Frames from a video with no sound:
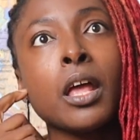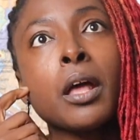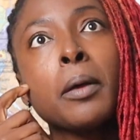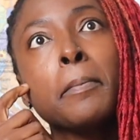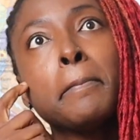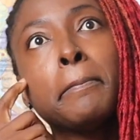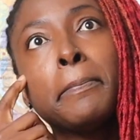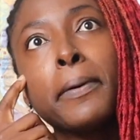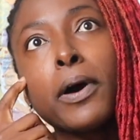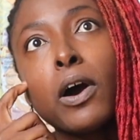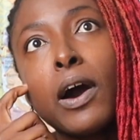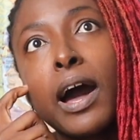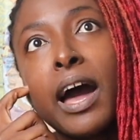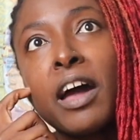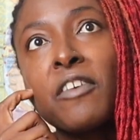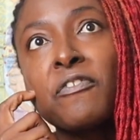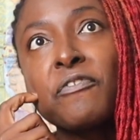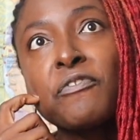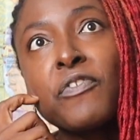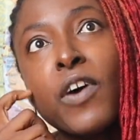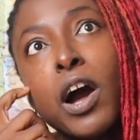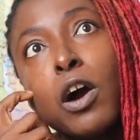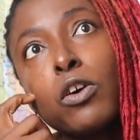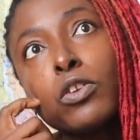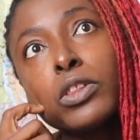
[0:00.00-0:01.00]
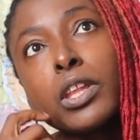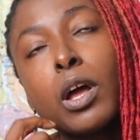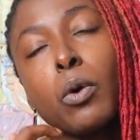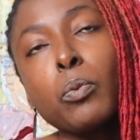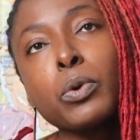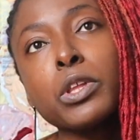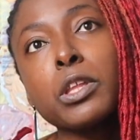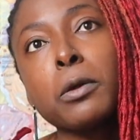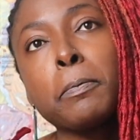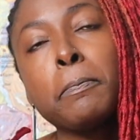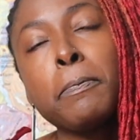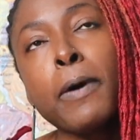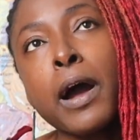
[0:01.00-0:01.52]
but I found that
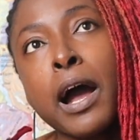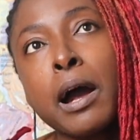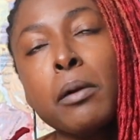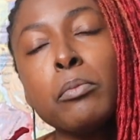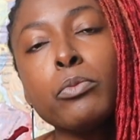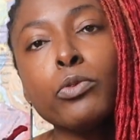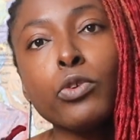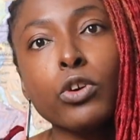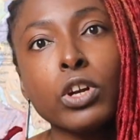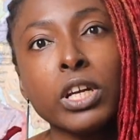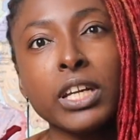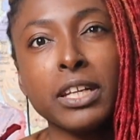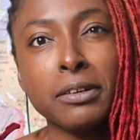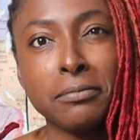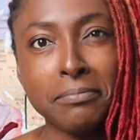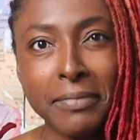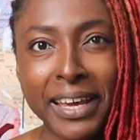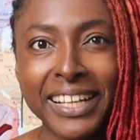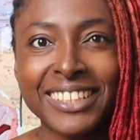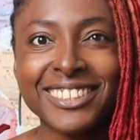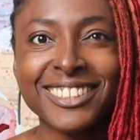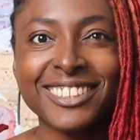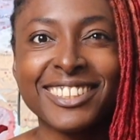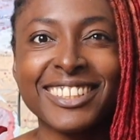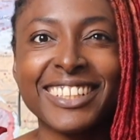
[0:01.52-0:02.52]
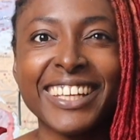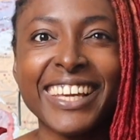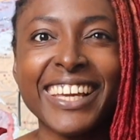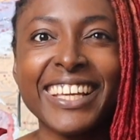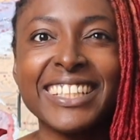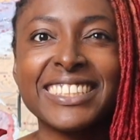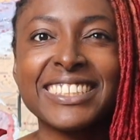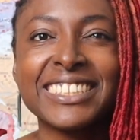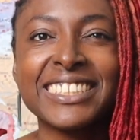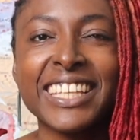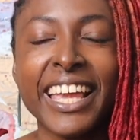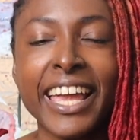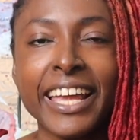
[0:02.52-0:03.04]
with the palm rolling method,
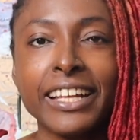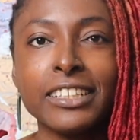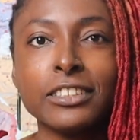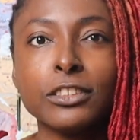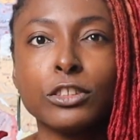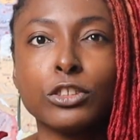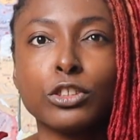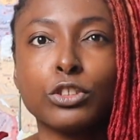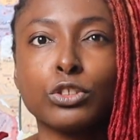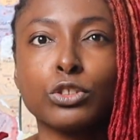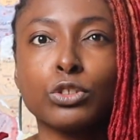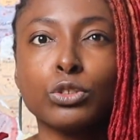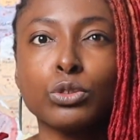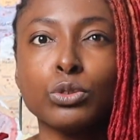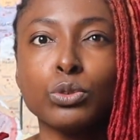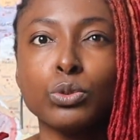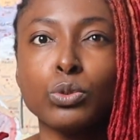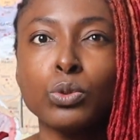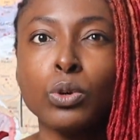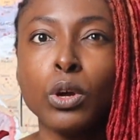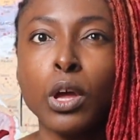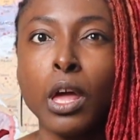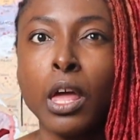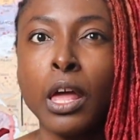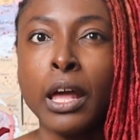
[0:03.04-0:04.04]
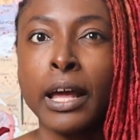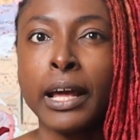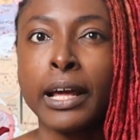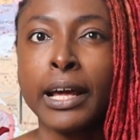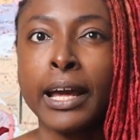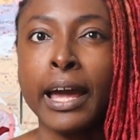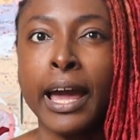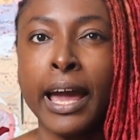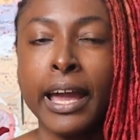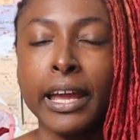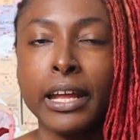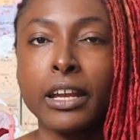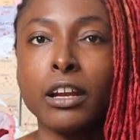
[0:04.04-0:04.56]
it tends to
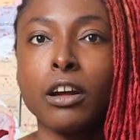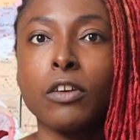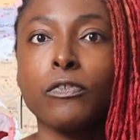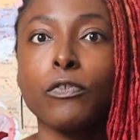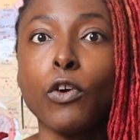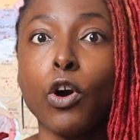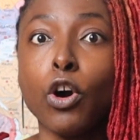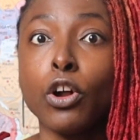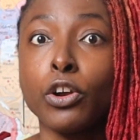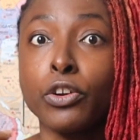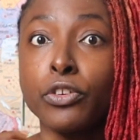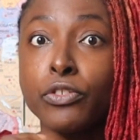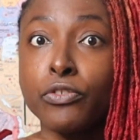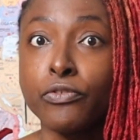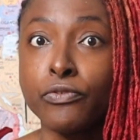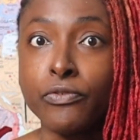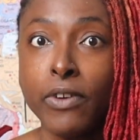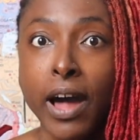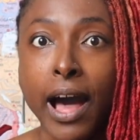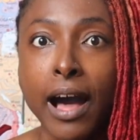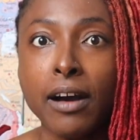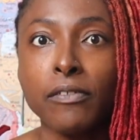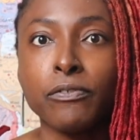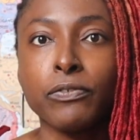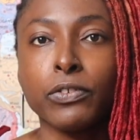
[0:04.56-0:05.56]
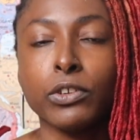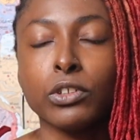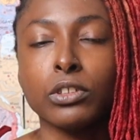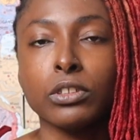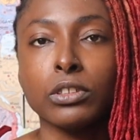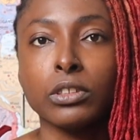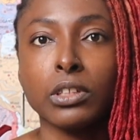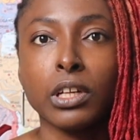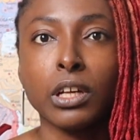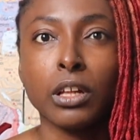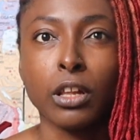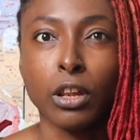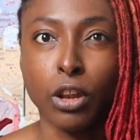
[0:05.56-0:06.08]
kind of
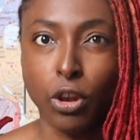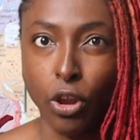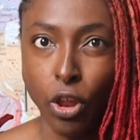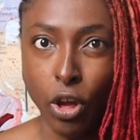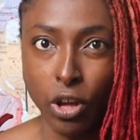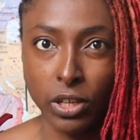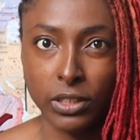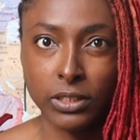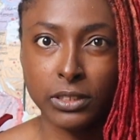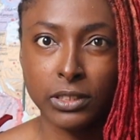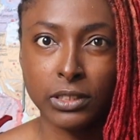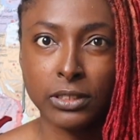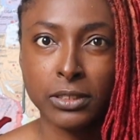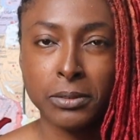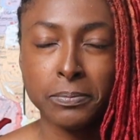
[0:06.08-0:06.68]
unravel a lot.